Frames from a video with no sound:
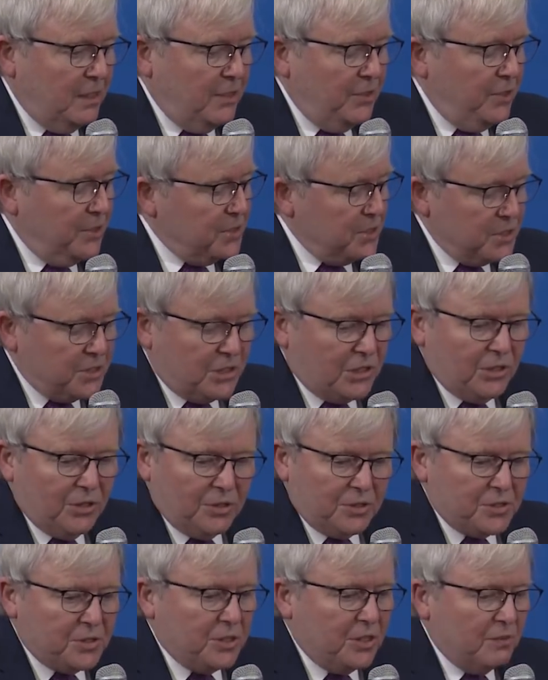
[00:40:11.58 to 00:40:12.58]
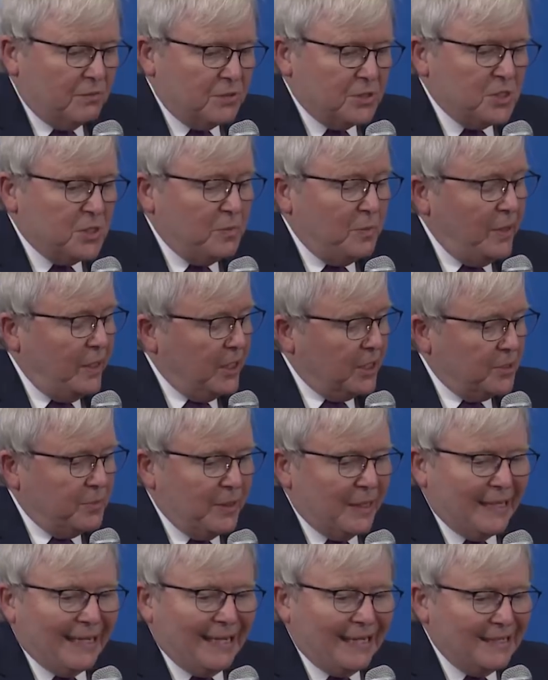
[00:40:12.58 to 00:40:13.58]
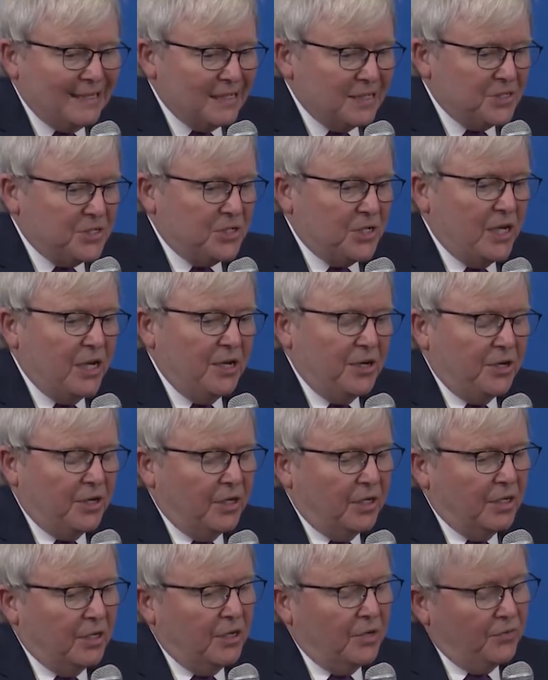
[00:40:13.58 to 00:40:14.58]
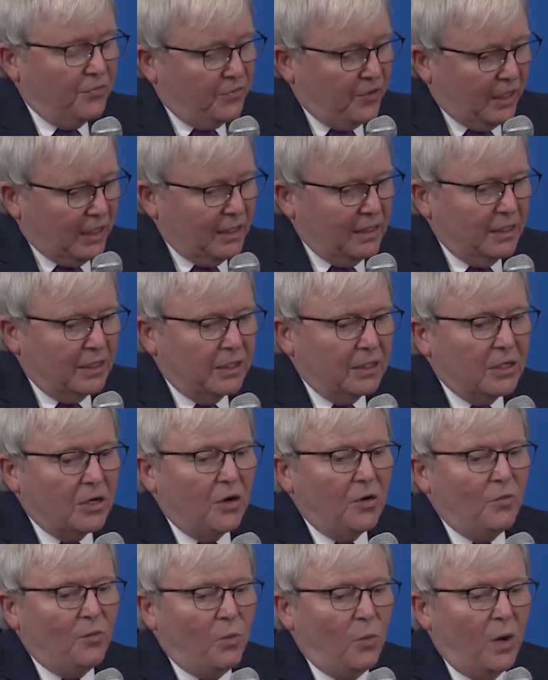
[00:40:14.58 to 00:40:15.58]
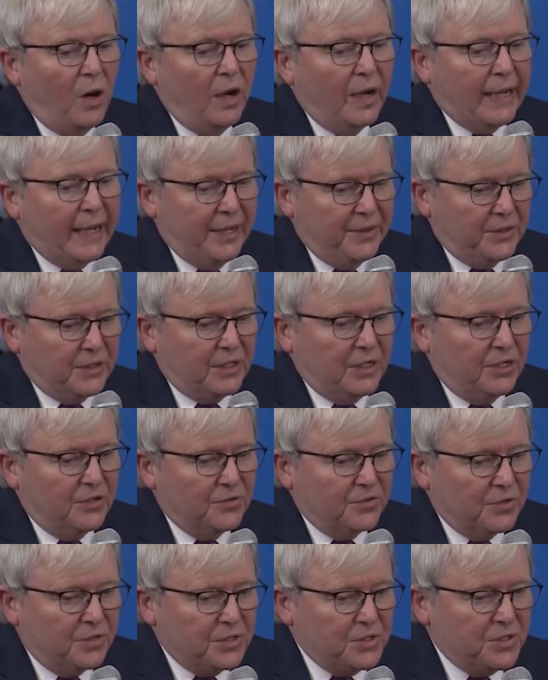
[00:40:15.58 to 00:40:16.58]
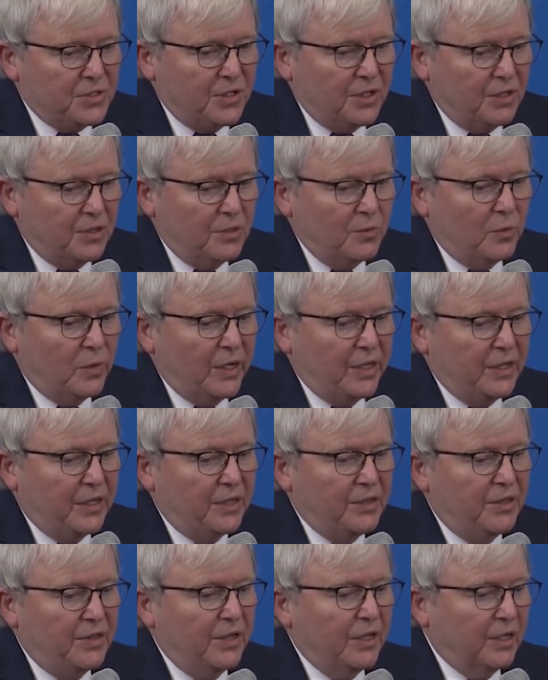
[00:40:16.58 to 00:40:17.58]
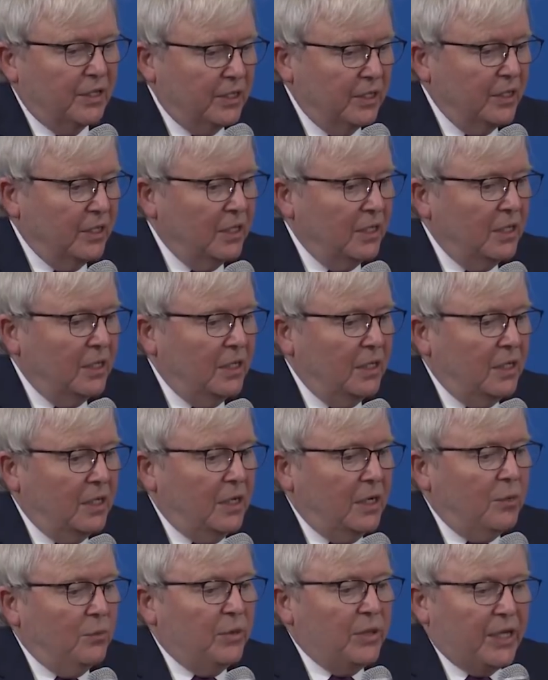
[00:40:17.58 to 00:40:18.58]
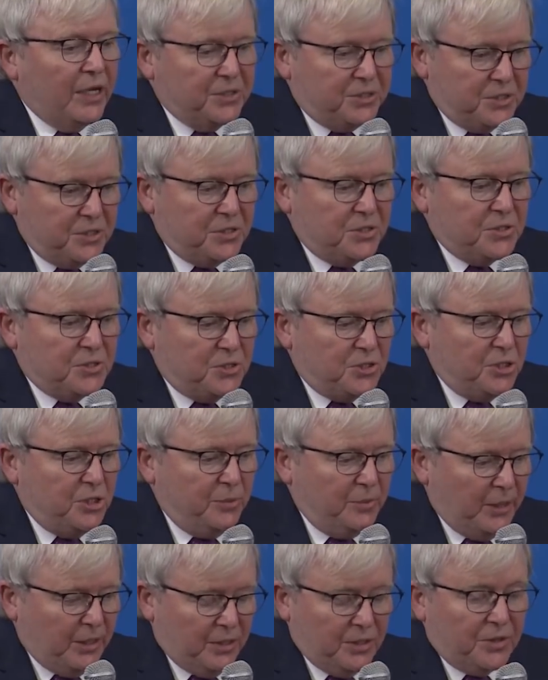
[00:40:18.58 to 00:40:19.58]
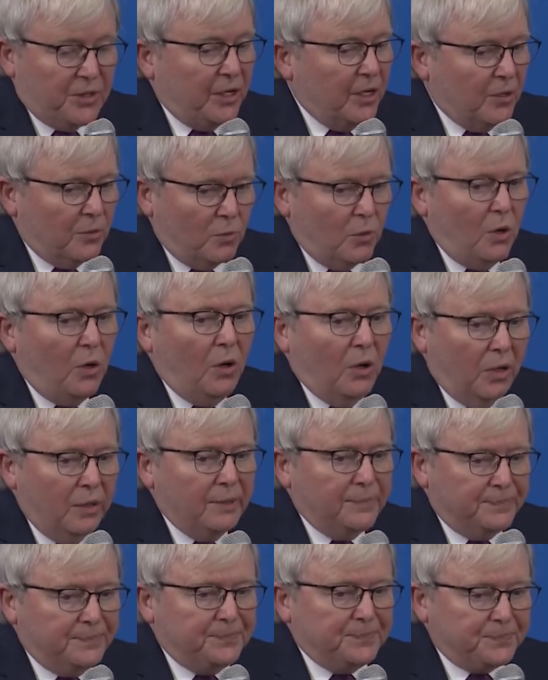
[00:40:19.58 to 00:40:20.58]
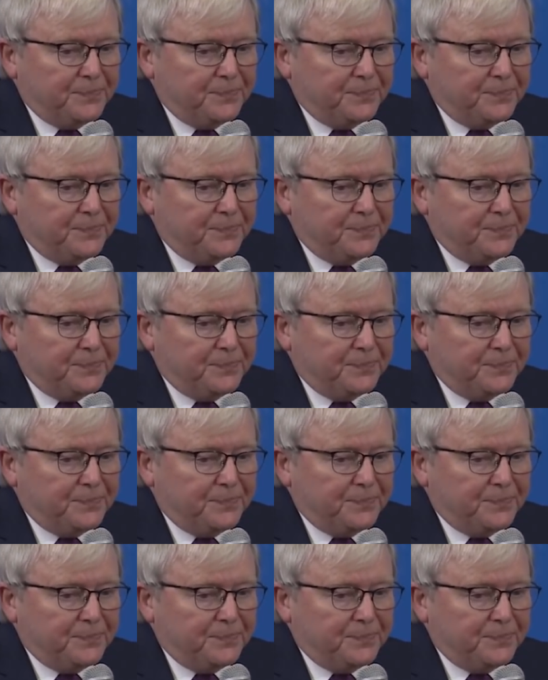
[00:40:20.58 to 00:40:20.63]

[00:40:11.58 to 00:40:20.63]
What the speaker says: not just courtesy and respect, but an understanding, frankly, of why other countries think the way they think, without just assuming that they are wrong.